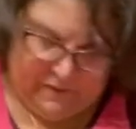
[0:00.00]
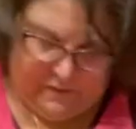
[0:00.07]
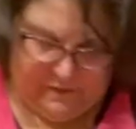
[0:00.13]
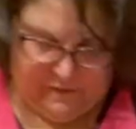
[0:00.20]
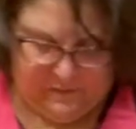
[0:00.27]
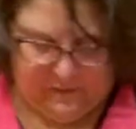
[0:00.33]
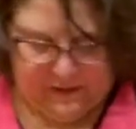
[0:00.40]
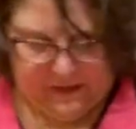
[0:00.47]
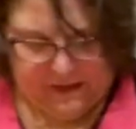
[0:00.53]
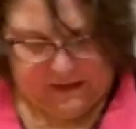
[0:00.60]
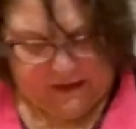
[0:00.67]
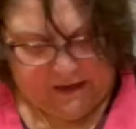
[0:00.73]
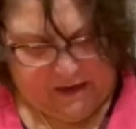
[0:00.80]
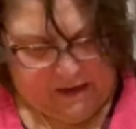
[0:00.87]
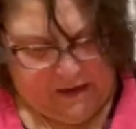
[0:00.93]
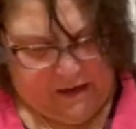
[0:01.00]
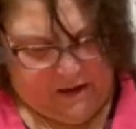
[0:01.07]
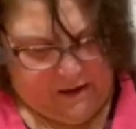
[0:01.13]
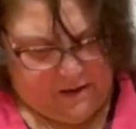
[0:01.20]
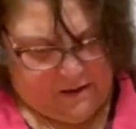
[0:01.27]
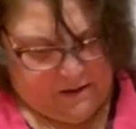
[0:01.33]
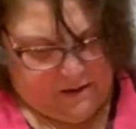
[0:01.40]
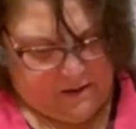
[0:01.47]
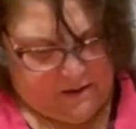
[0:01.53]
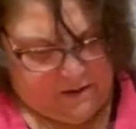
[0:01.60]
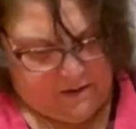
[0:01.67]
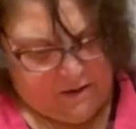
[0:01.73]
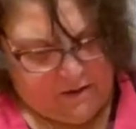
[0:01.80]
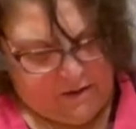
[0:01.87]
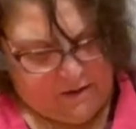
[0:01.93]
Okay.
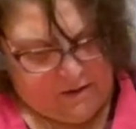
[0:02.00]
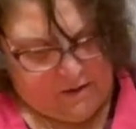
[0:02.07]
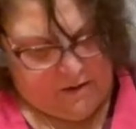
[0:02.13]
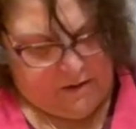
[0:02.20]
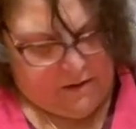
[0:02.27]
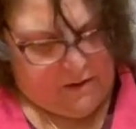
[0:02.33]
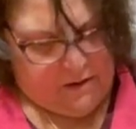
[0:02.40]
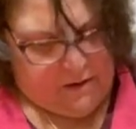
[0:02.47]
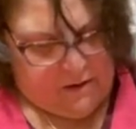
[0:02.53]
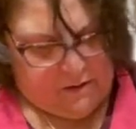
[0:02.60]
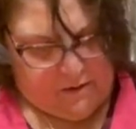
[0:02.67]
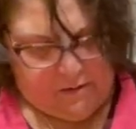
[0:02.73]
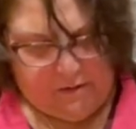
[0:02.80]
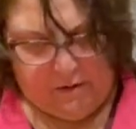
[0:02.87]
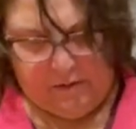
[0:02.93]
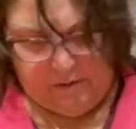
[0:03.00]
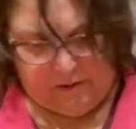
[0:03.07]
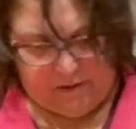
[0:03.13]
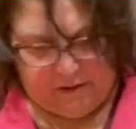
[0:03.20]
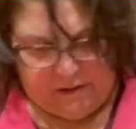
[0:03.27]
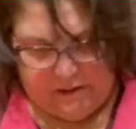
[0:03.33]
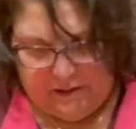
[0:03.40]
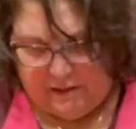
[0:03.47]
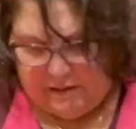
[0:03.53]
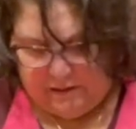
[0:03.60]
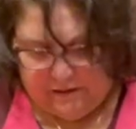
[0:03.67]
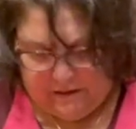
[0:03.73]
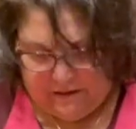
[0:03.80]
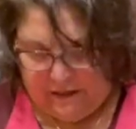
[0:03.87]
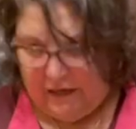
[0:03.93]
So those are to the
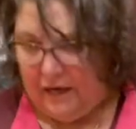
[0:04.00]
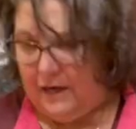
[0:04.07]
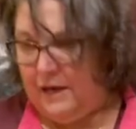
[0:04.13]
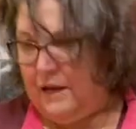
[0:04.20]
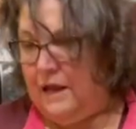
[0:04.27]
side.